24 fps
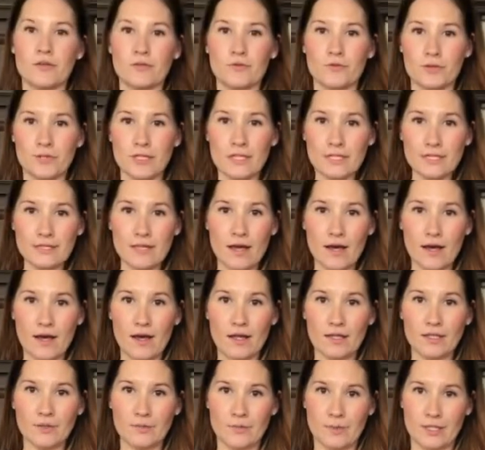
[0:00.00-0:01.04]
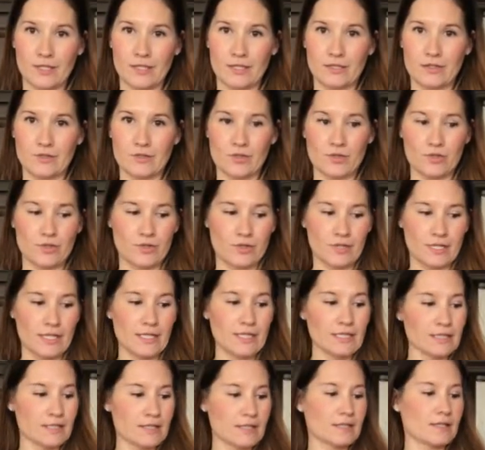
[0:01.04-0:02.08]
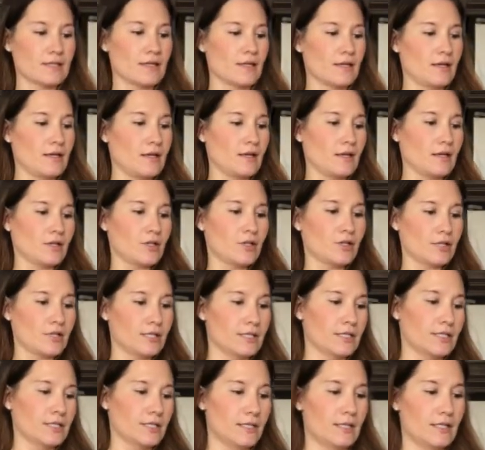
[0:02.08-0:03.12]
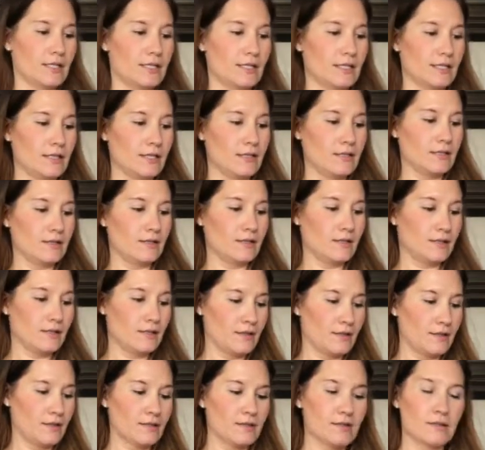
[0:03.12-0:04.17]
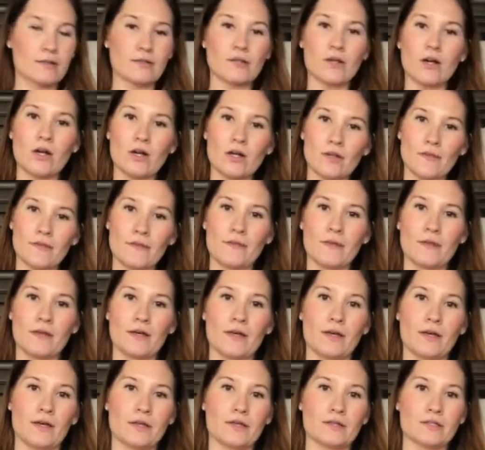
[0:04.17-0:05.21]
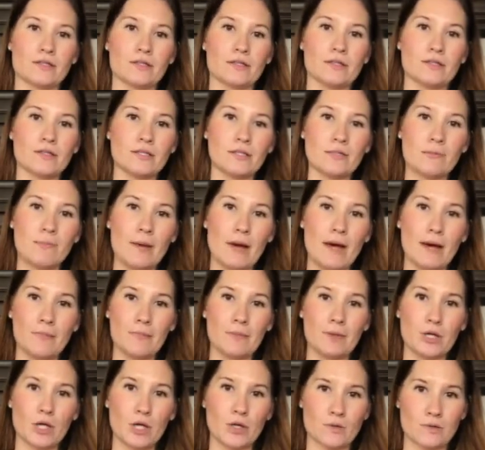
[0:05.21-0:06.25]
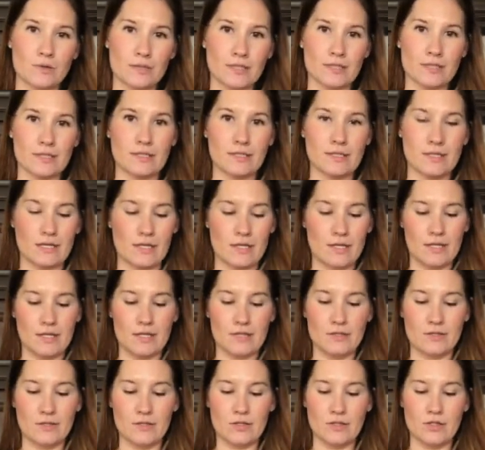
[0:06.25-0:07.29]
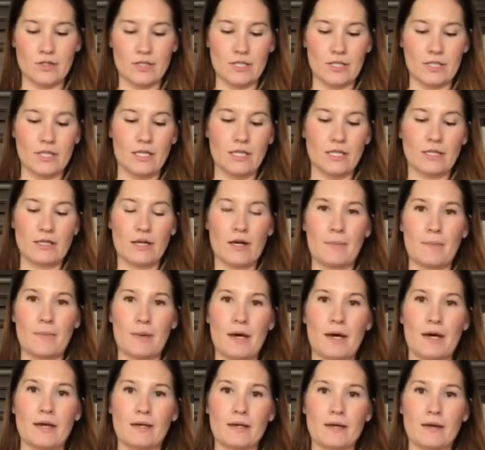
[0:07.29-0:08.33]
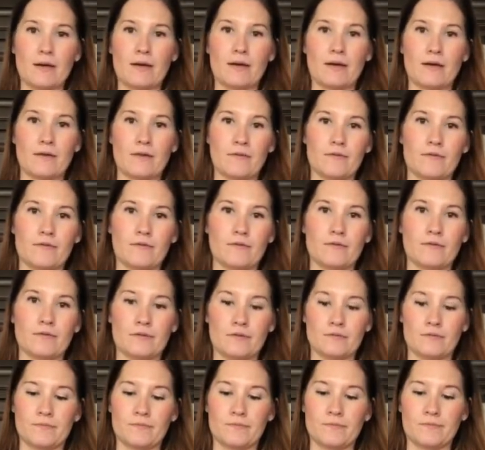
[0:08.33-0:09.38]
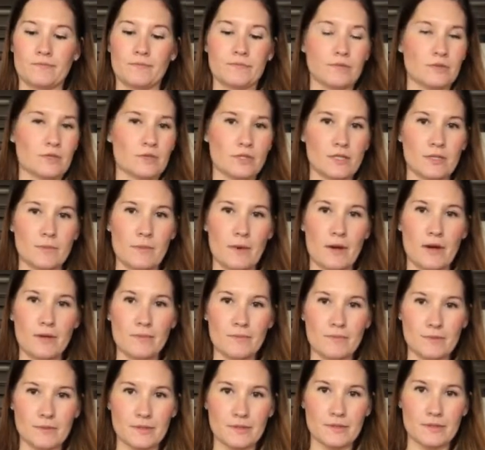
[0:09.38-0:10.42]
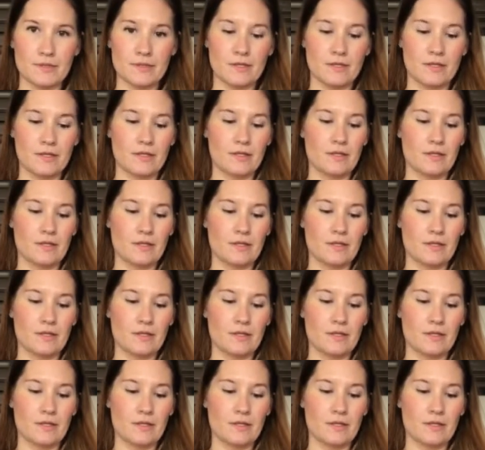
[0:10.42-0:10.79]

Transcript: For this Halloween treat, you're gonna need, this is called the Tootsie Pop Ghost. So you're gonna need a bag of Tootsie Pops,